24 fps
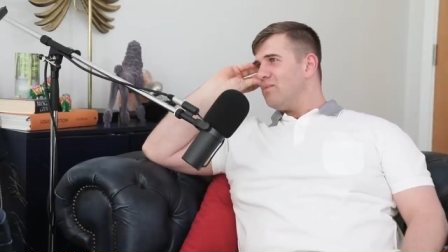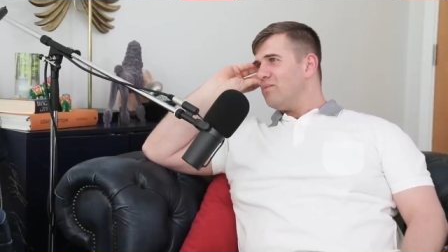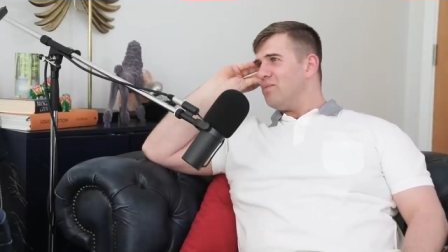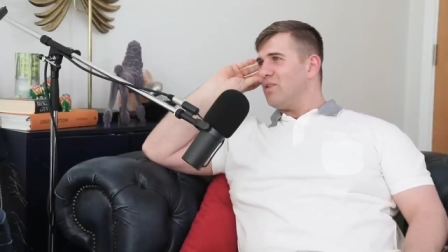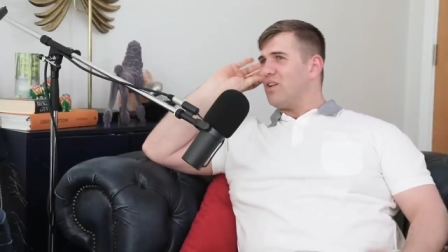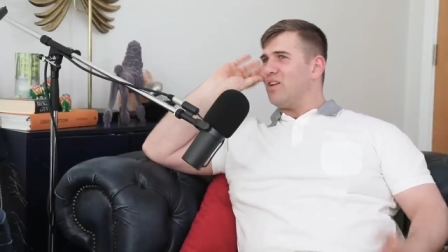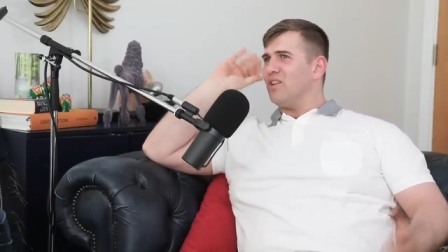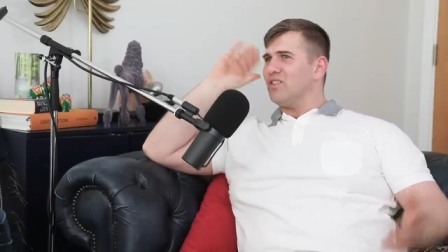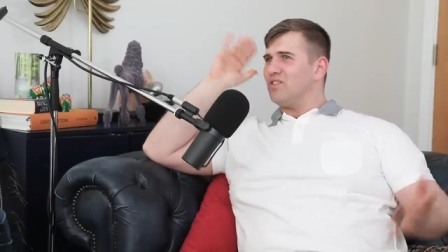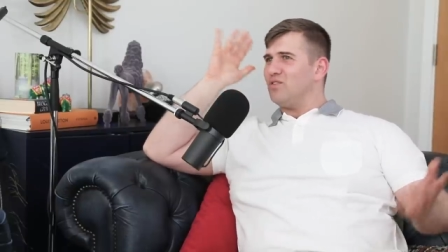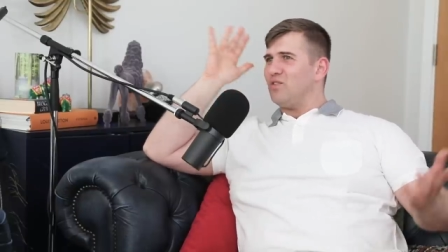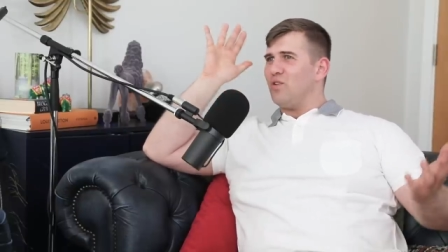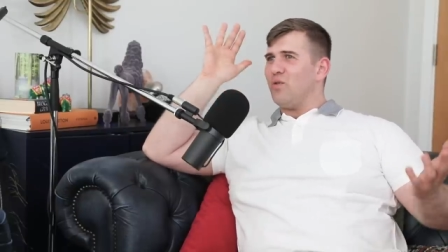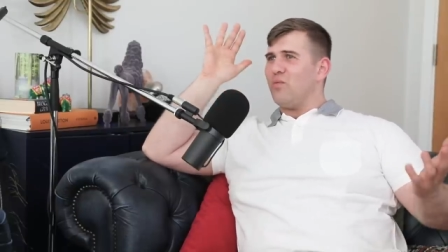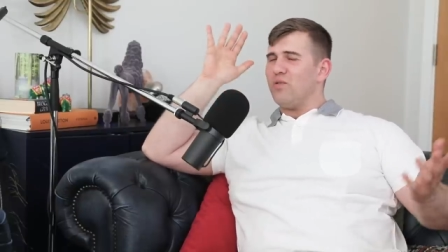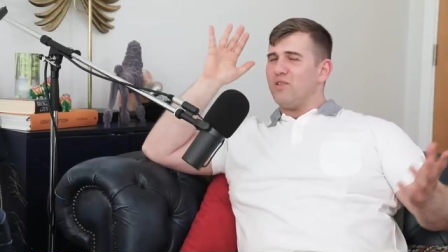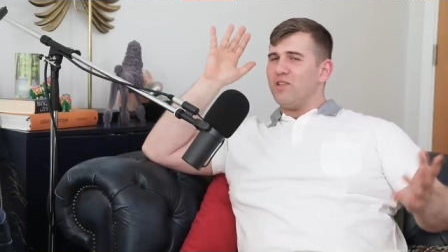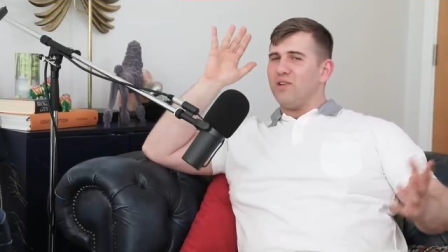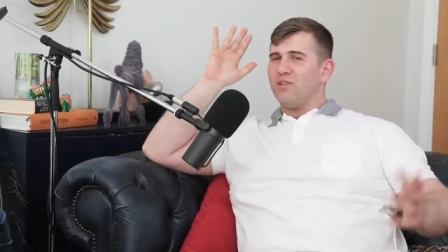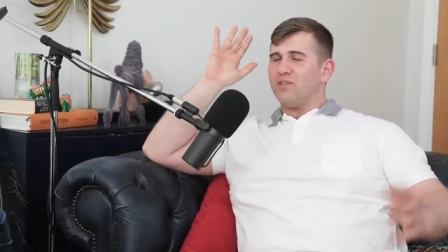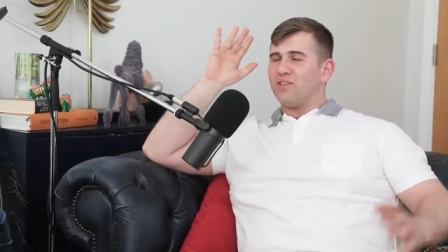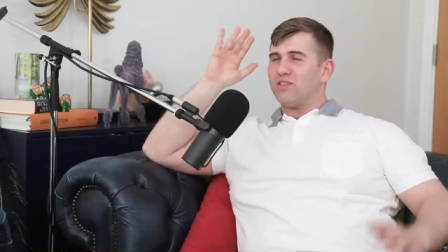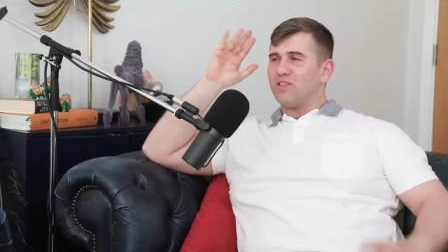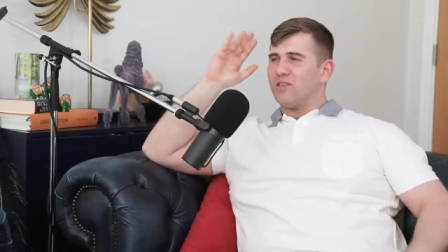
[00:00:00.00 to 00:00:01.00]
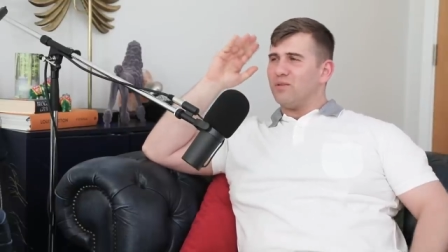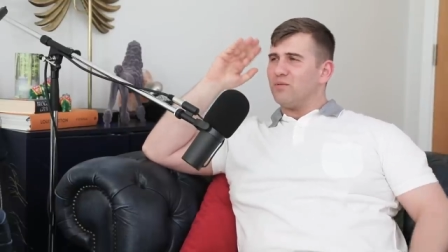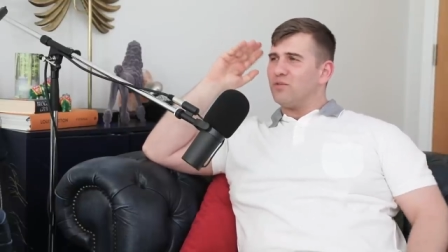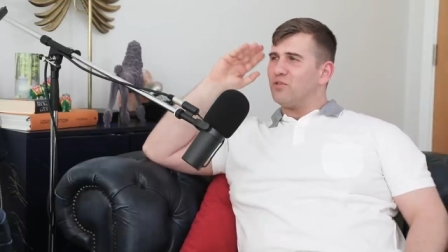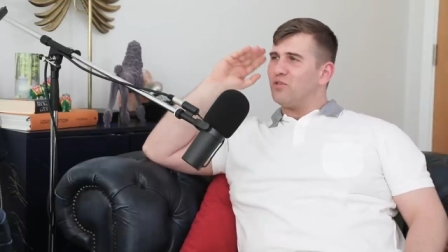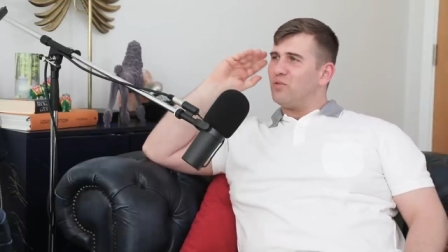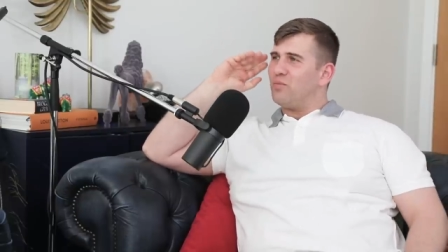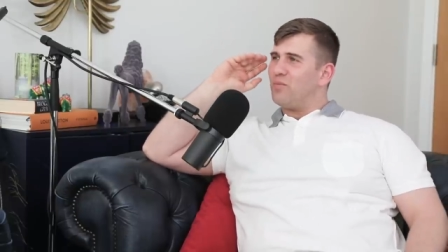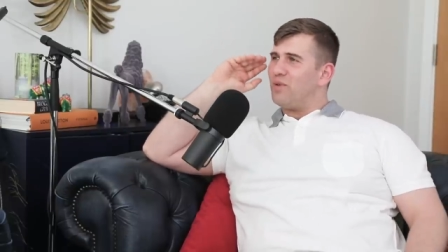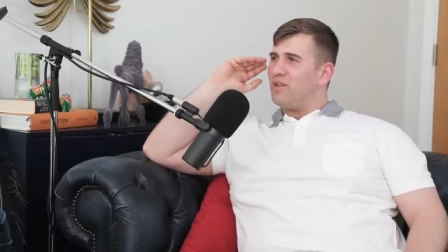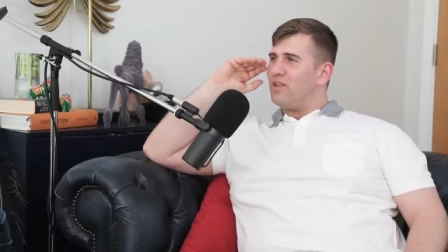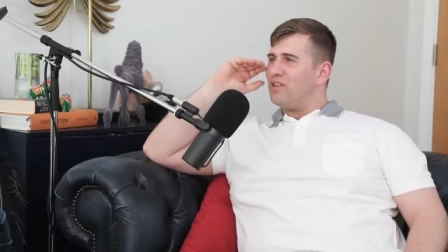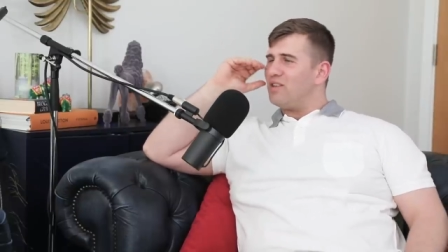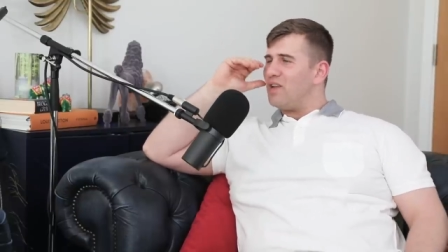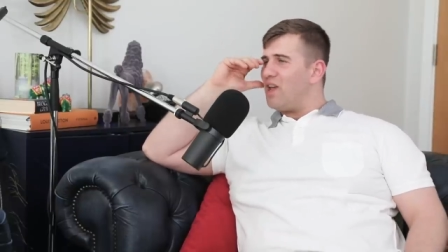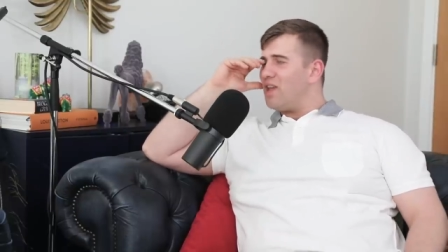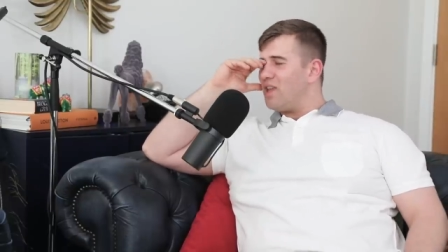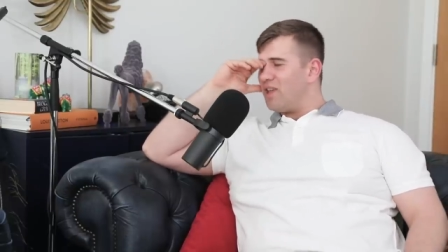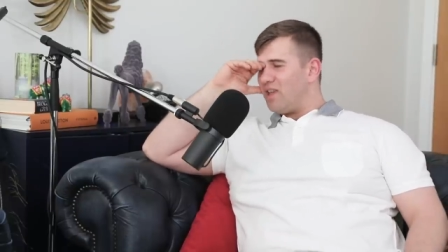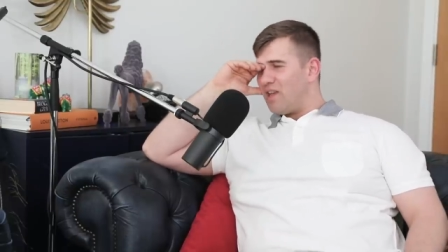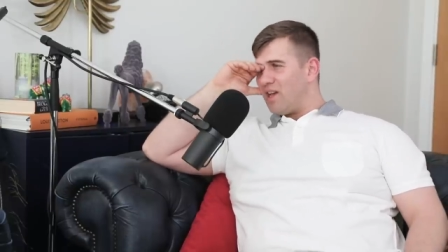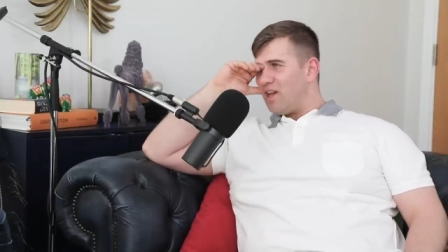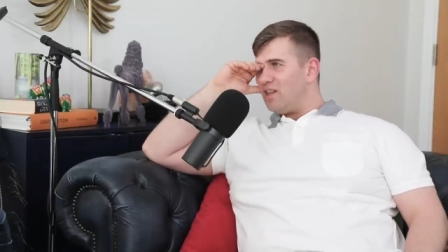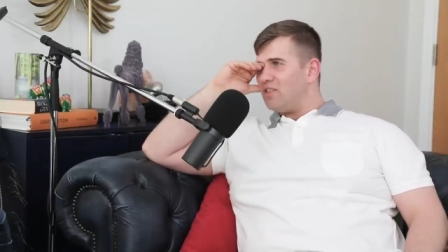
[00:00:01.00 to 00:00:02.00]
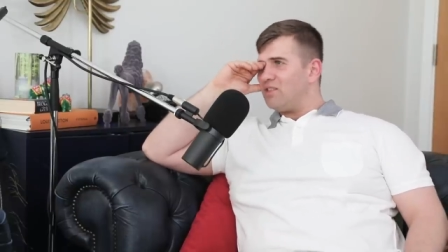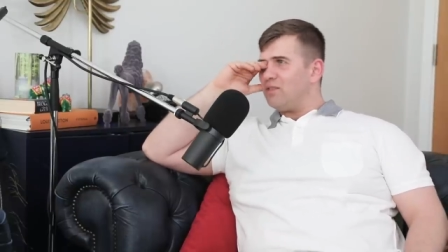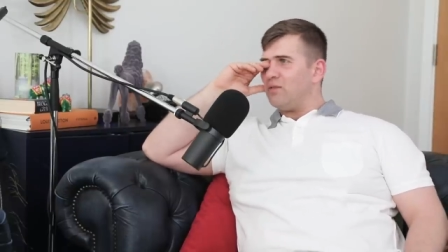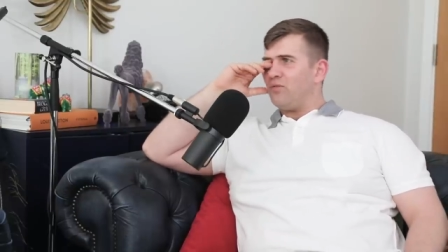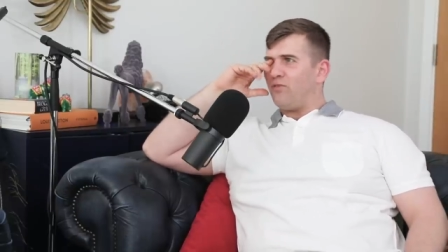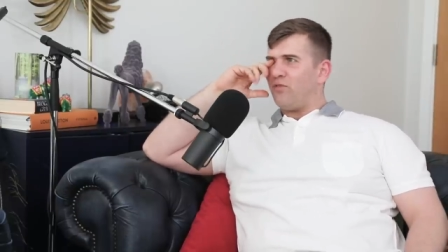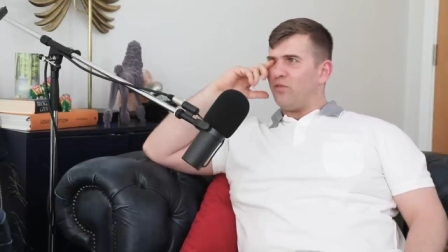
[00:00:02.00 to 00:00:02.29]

Because no one else seems to be engaging